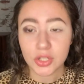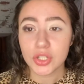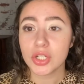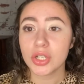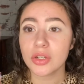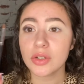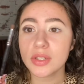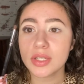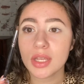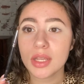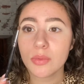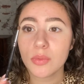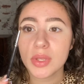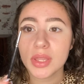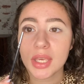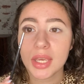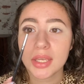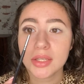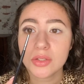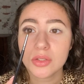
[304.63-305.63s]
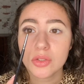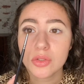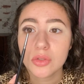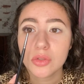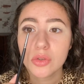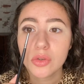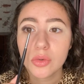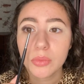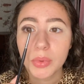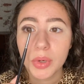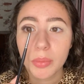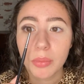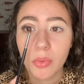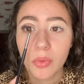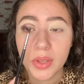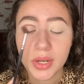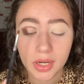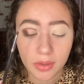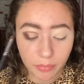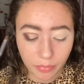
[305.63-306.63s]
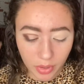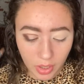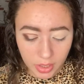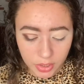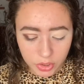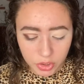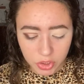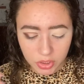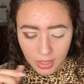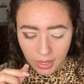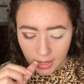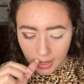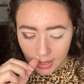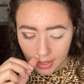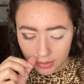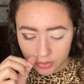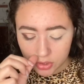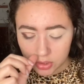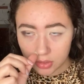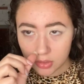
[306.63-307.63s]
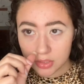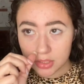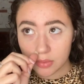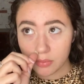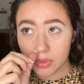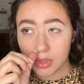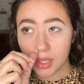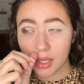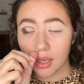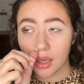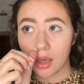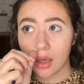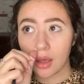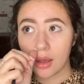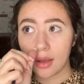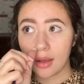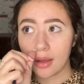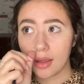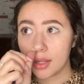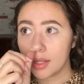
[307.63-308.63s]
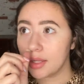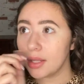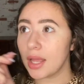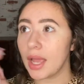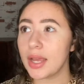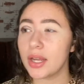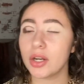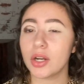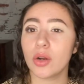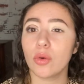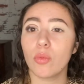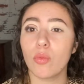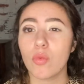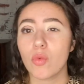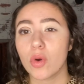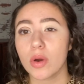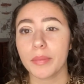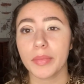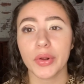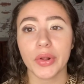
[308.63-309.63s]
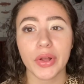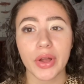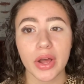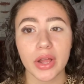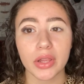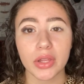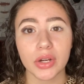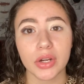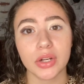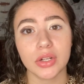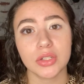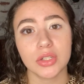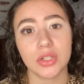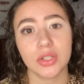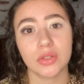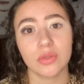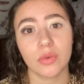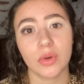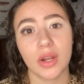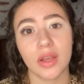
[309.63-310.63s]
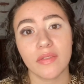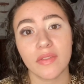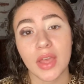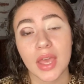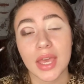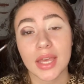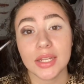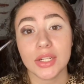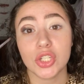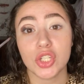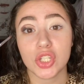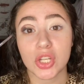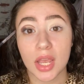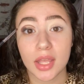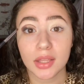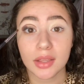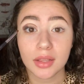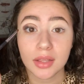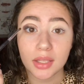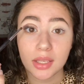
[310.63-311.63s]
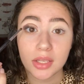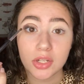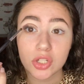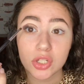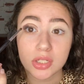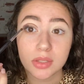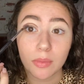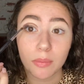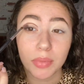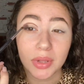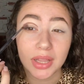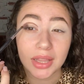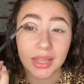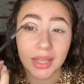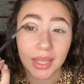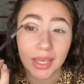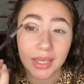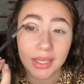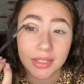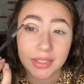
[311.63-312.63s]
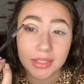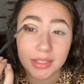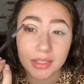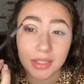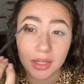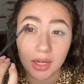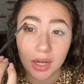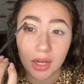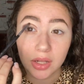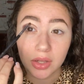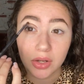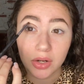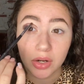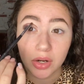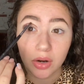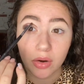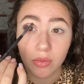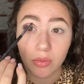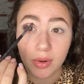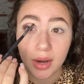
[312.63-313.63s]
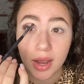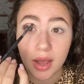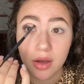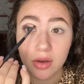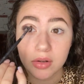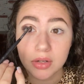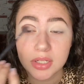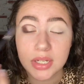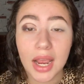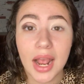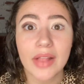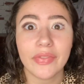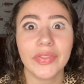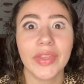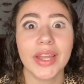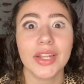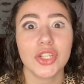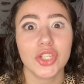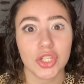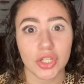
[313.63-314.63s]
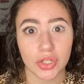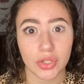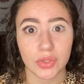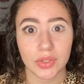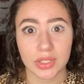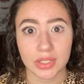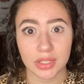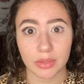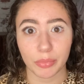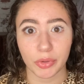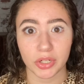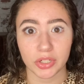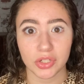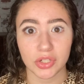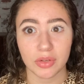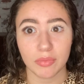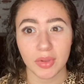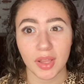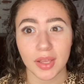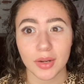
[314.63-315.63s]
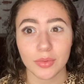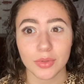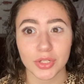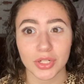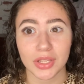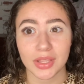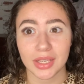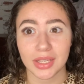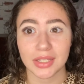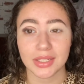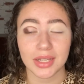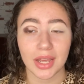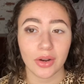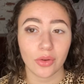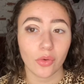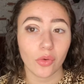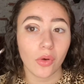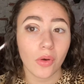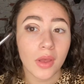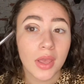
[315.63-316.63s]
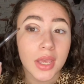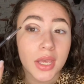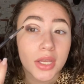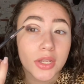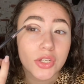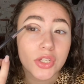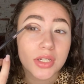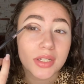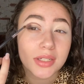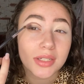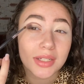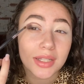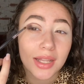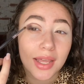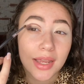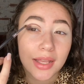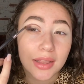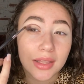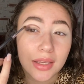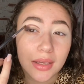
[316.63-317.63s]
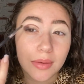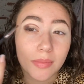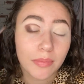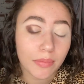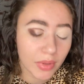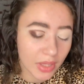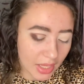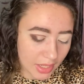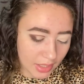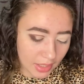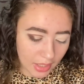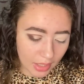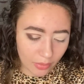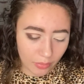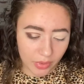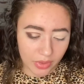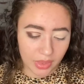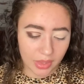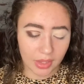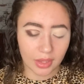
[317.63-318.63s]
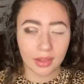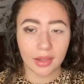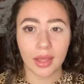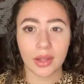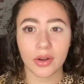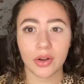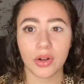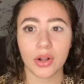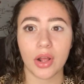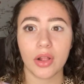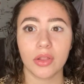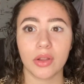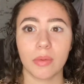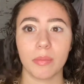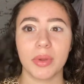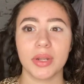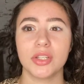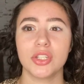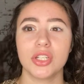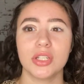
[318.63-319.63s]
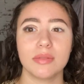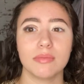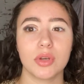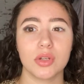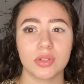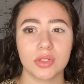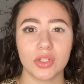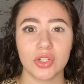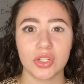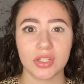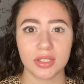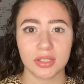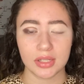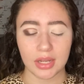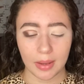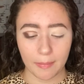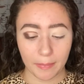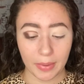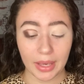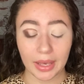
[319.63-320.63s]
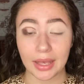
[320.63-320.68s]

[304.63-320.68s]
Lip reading: she goes in with a super pointed brush, and she goes in with like a lighter, warmer color to sort of gently just place the color around, and then she uses a brush to blend, which I think is kind of cool. She's slightly blending with the lighter color, but she's mostly just stamping